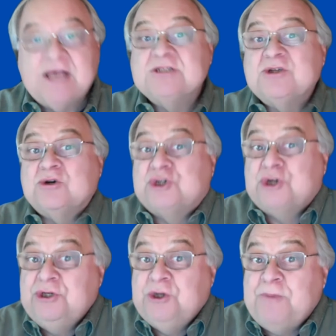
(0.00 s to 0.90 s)
So
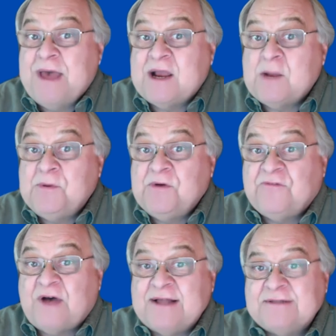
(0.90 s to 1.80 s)
should you back up your
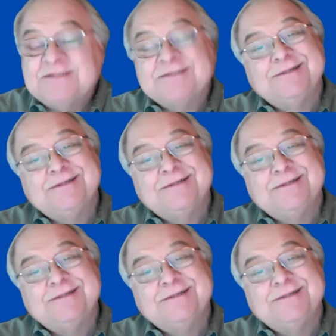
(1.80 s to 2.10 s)
files?